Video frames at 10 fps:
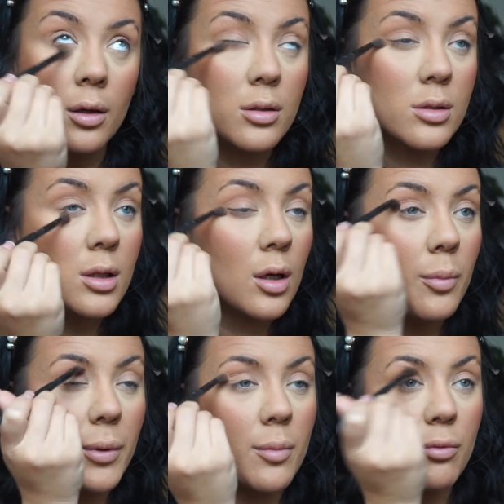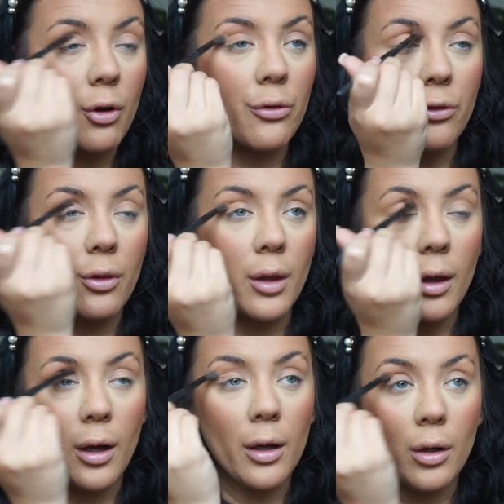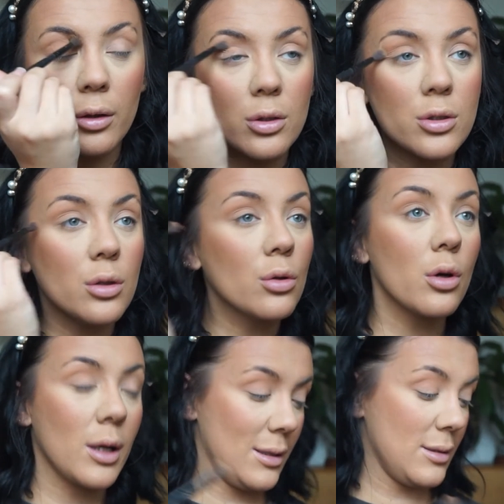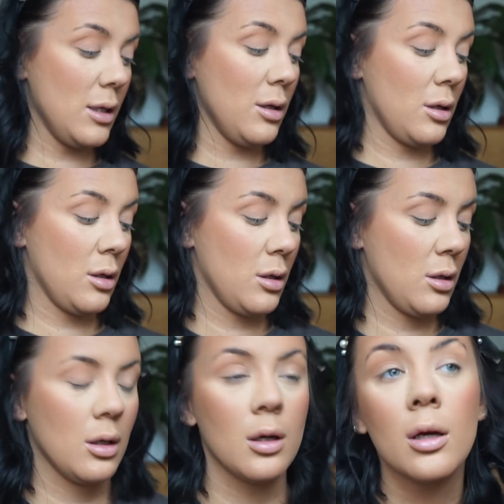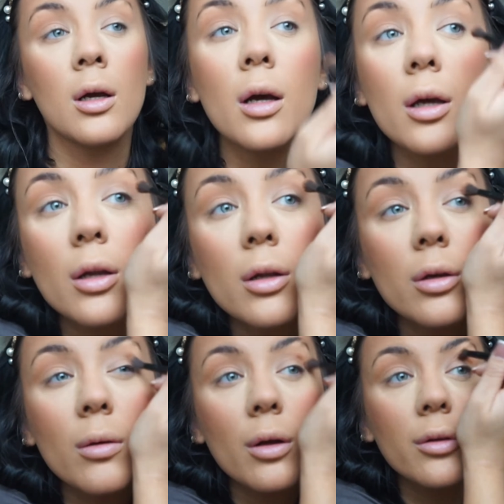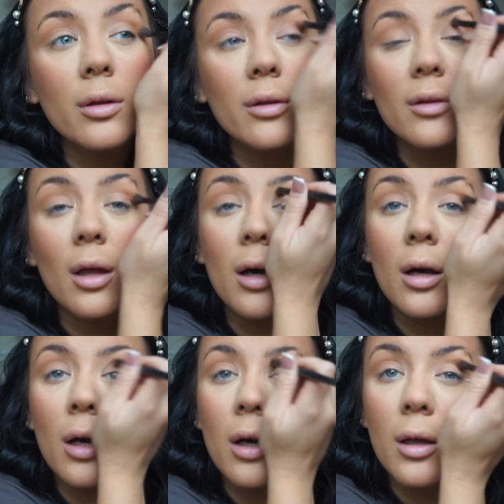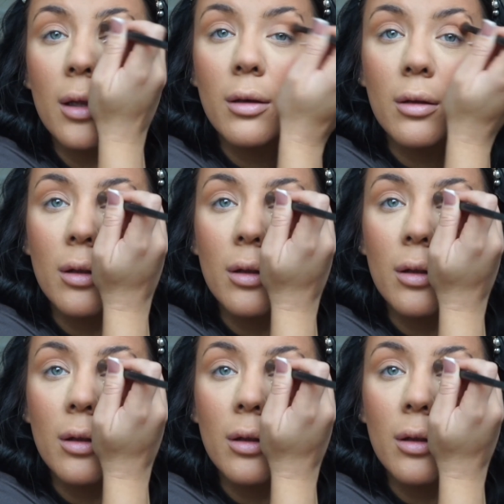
just a little bit of bronze on the eye, nothing too crazy. And then do it on the other side.